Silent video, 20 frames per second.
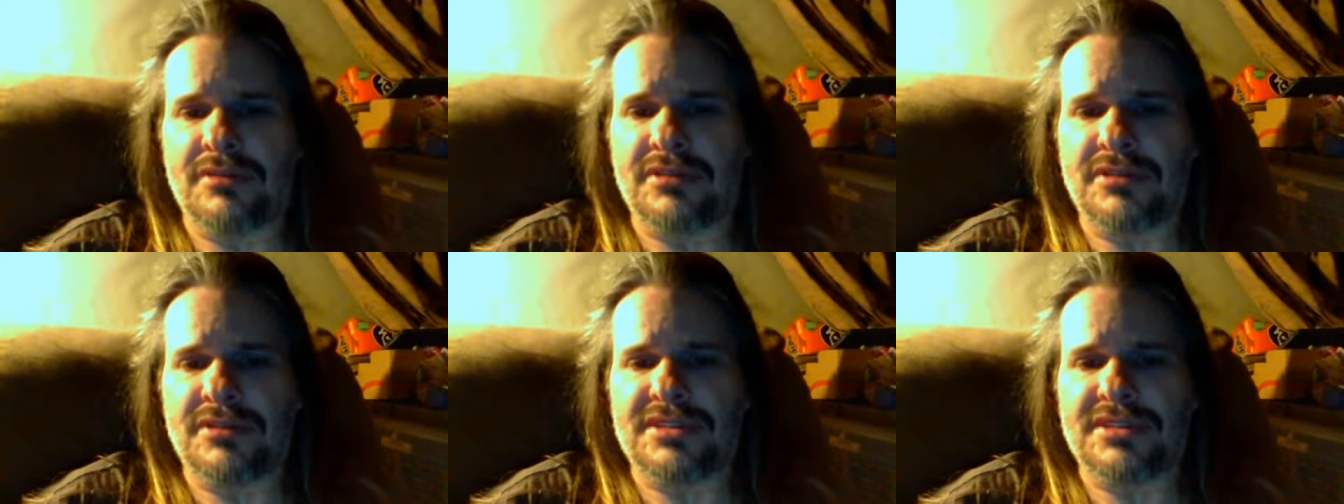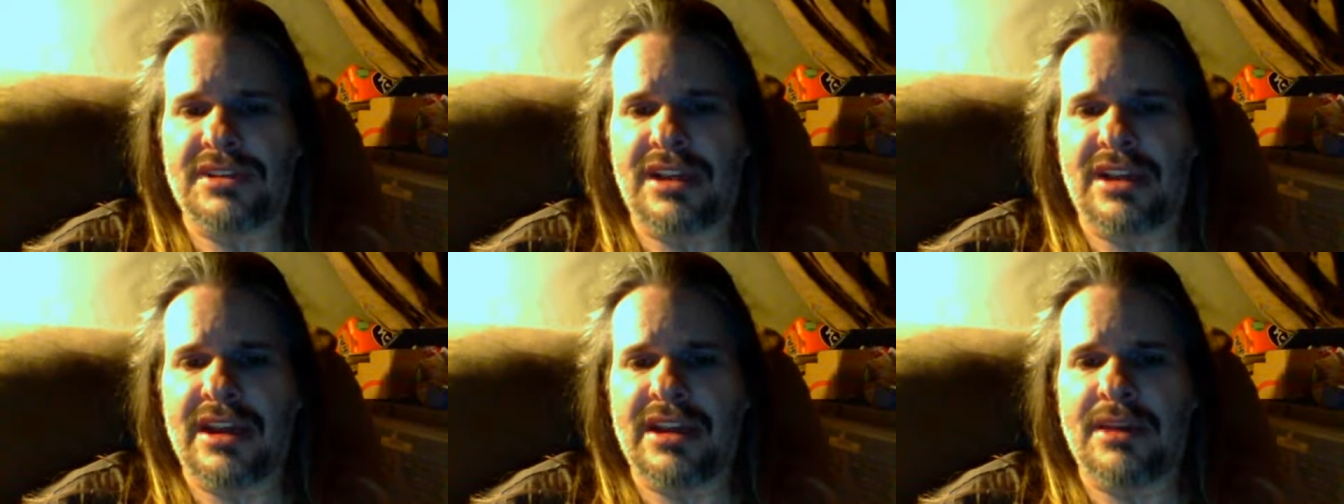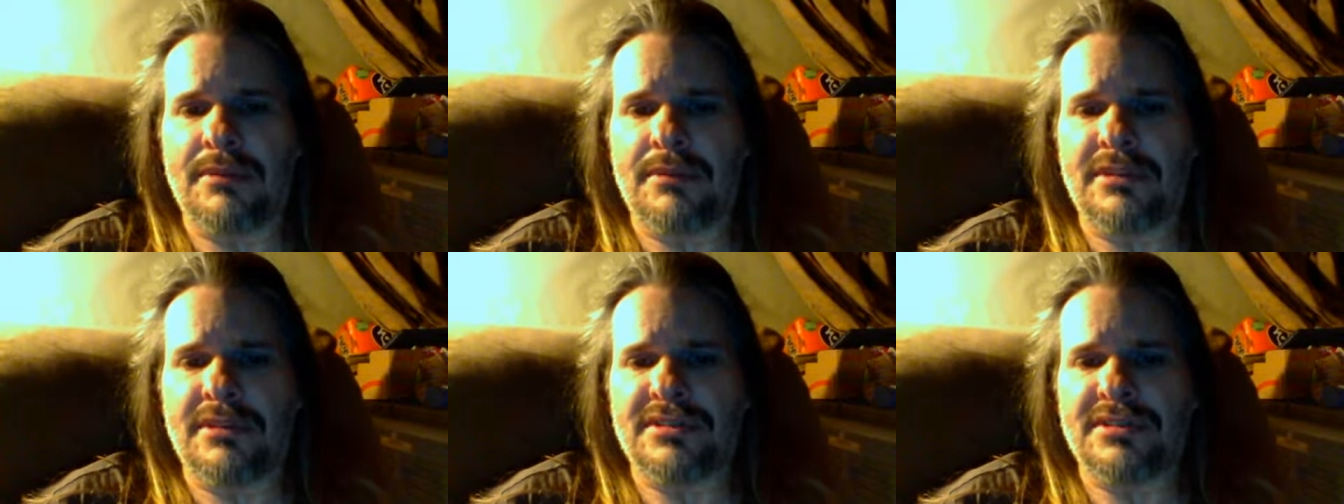Just laying,
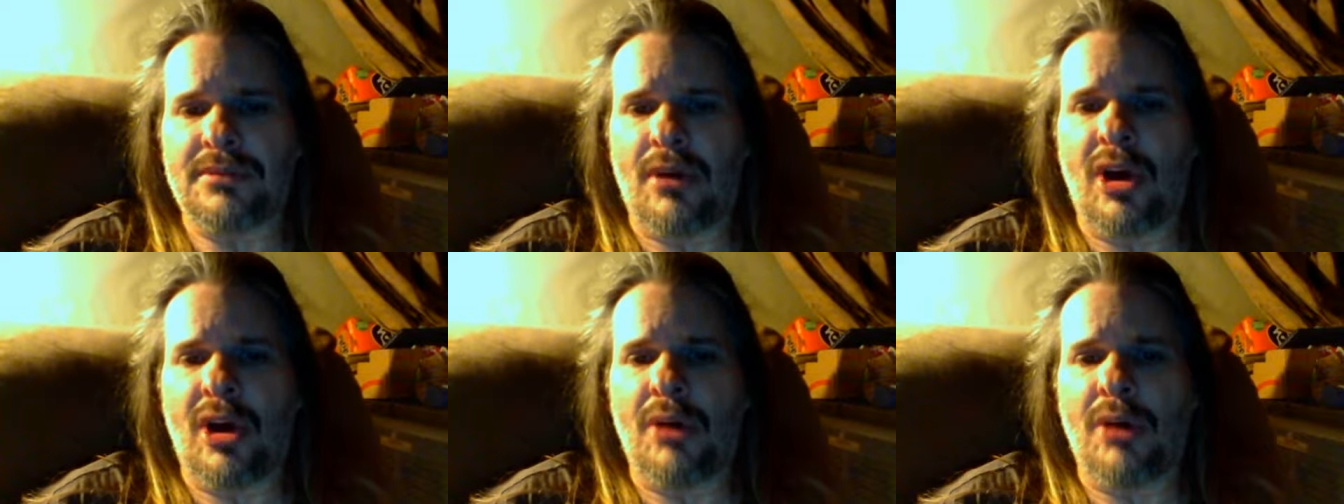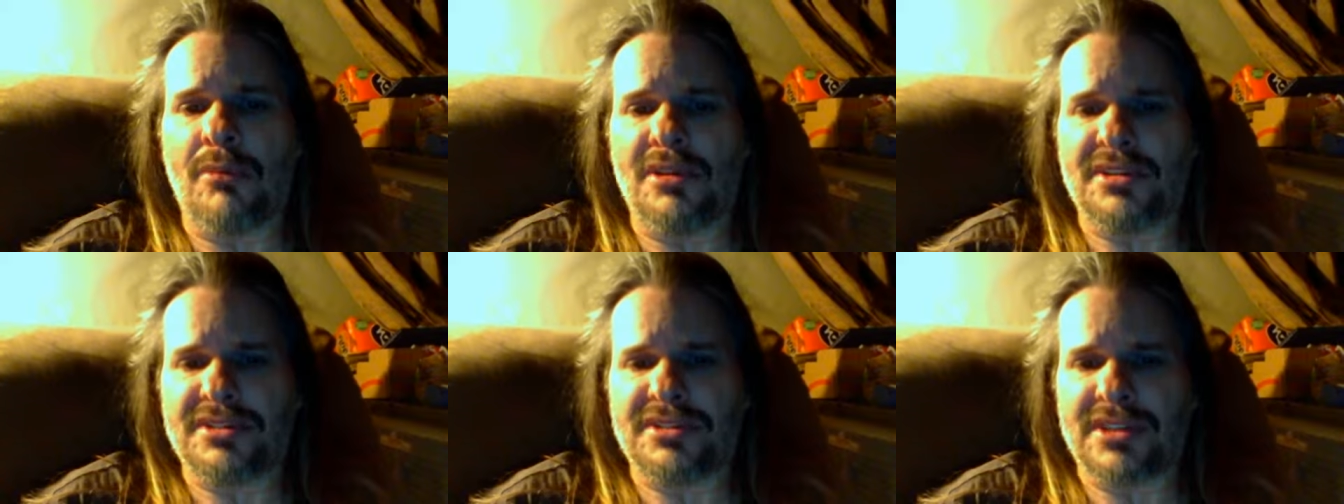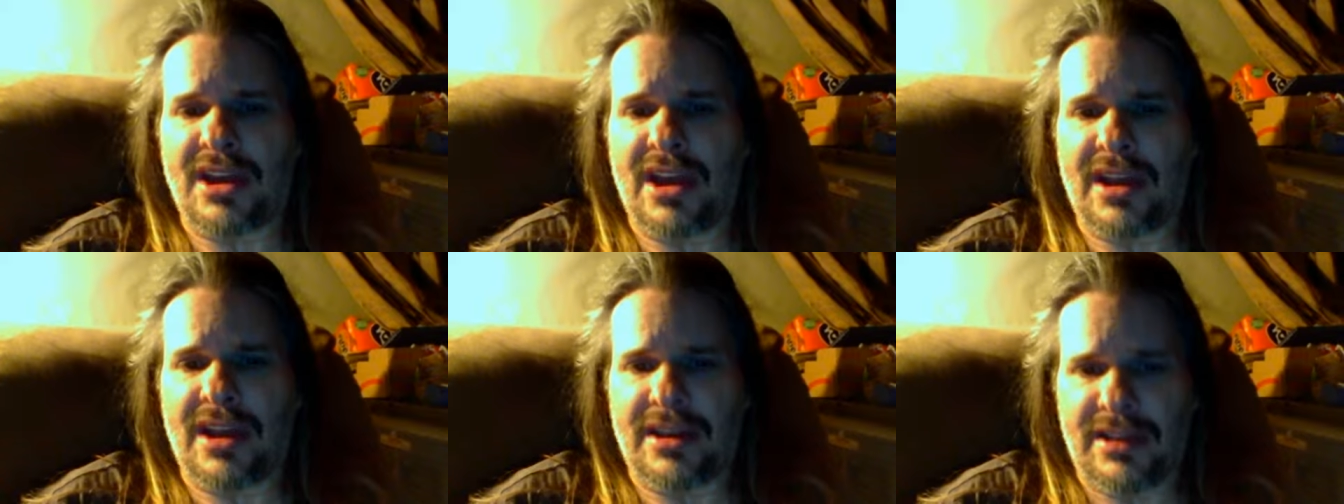I mean, he was a homeless
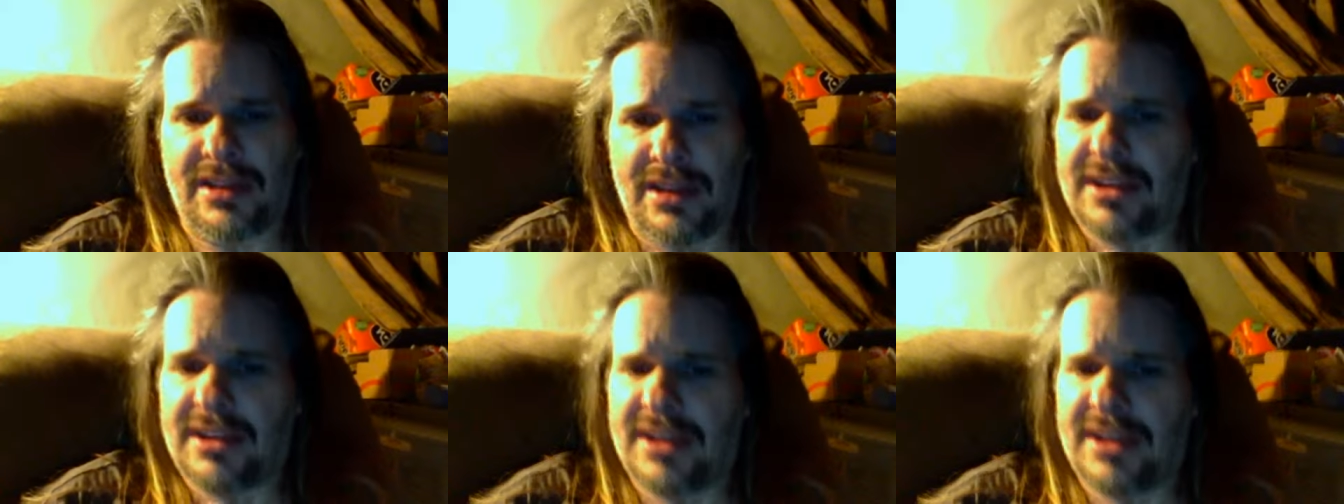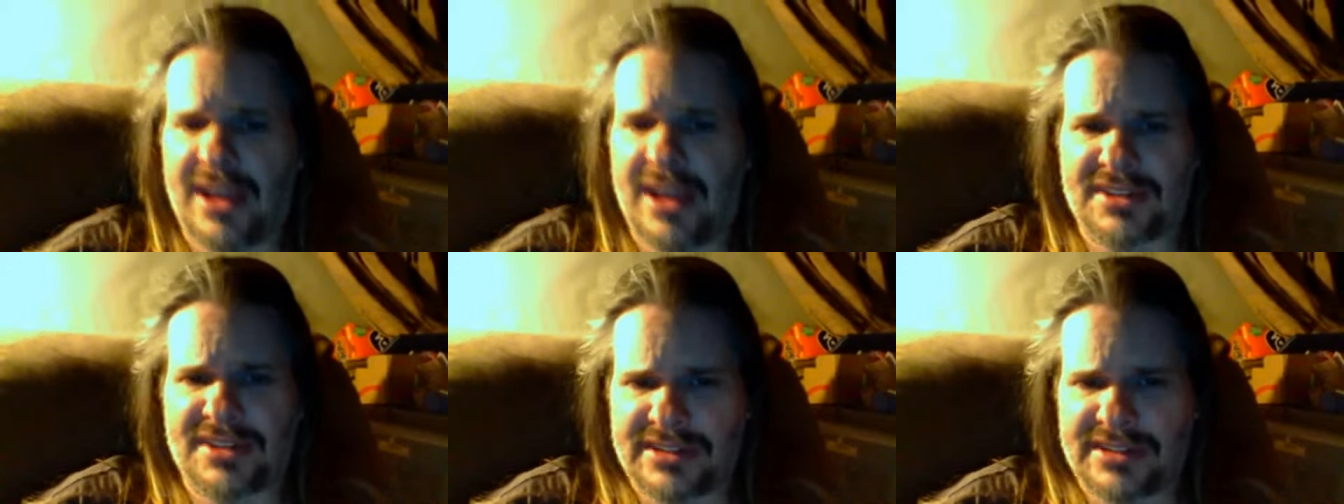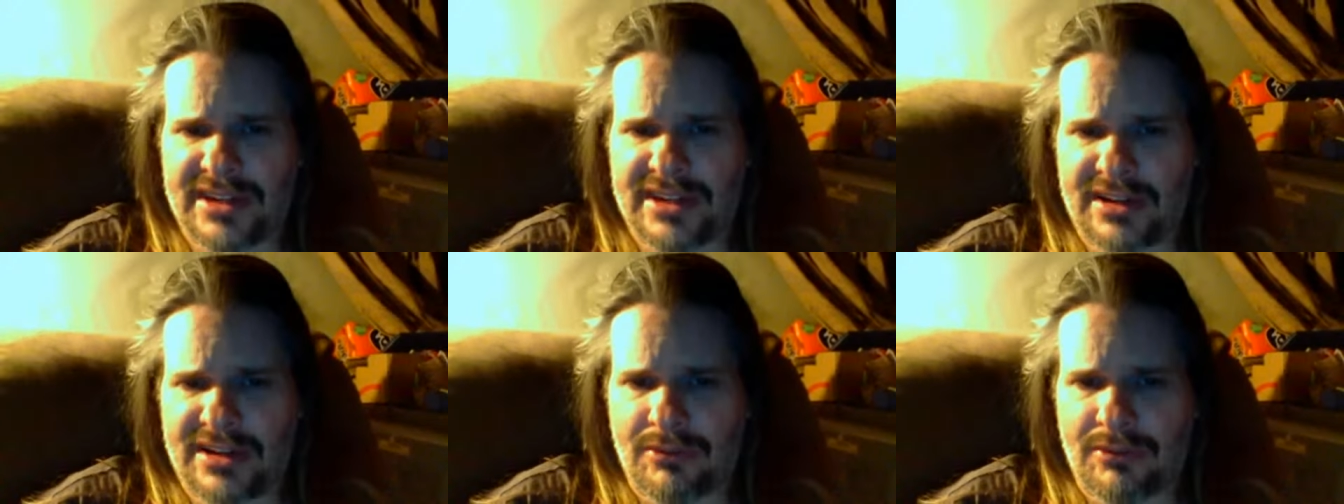guy. Yes, he
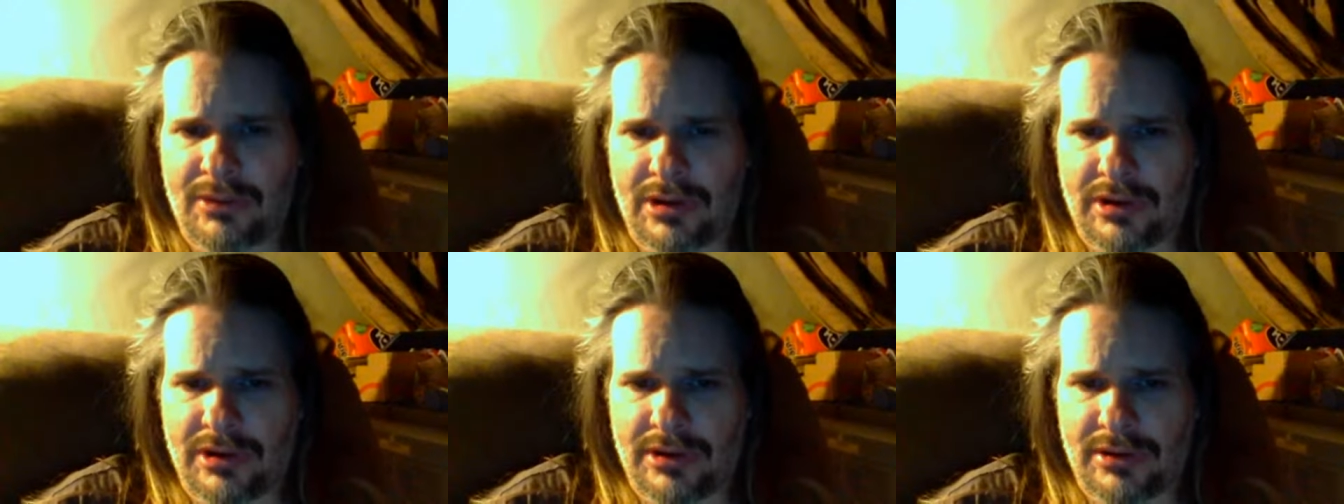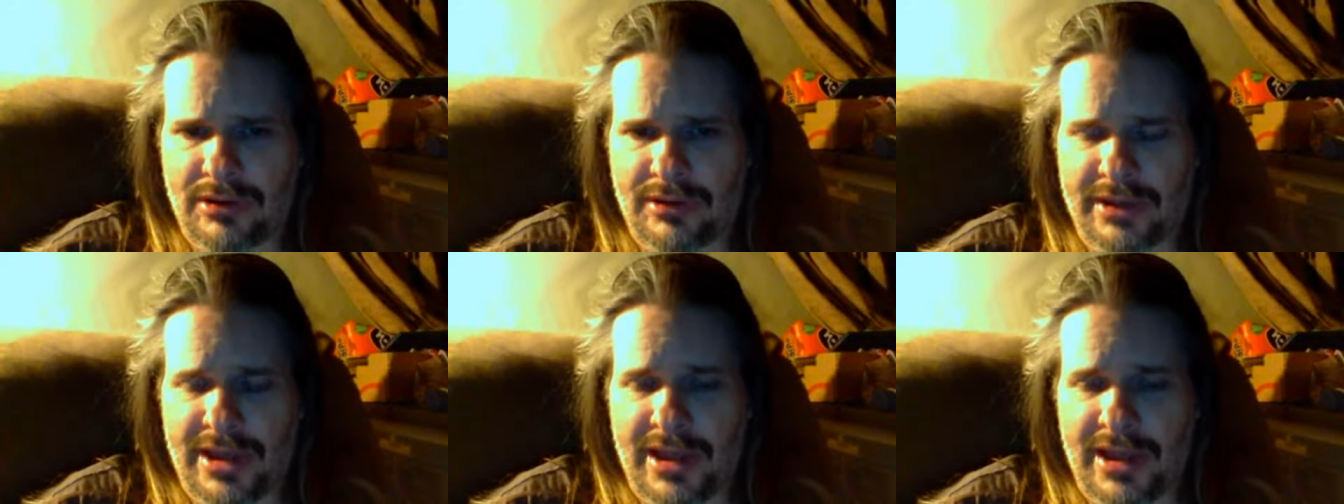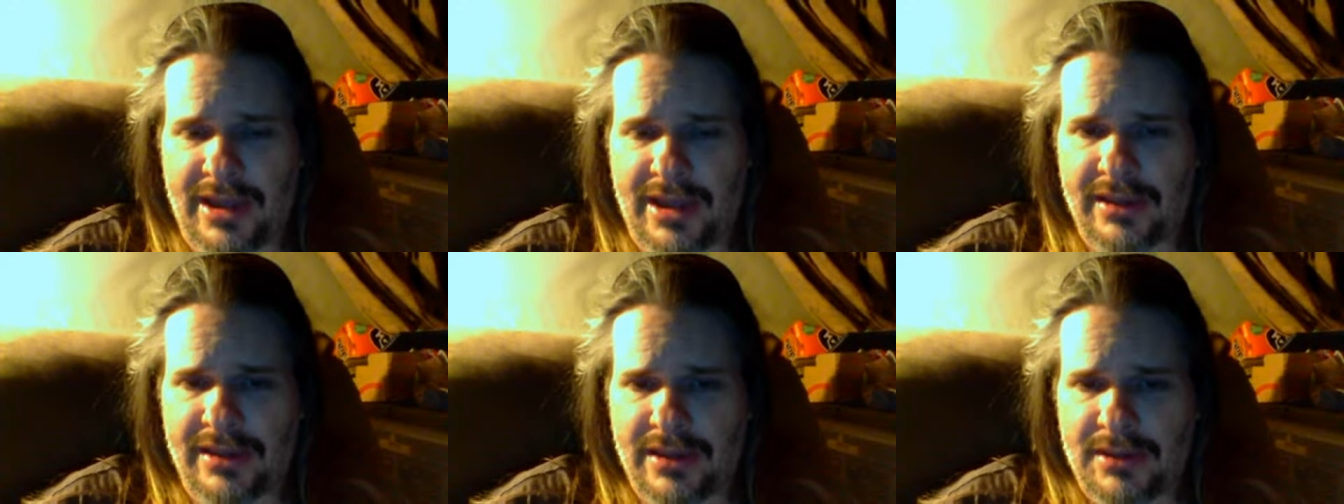didn't work.
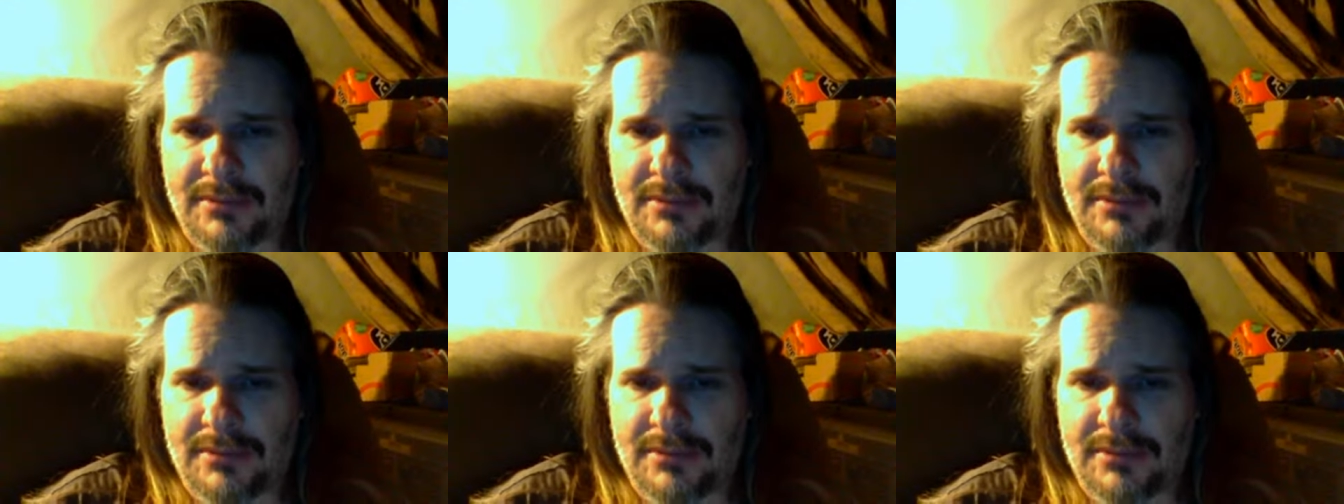Okay,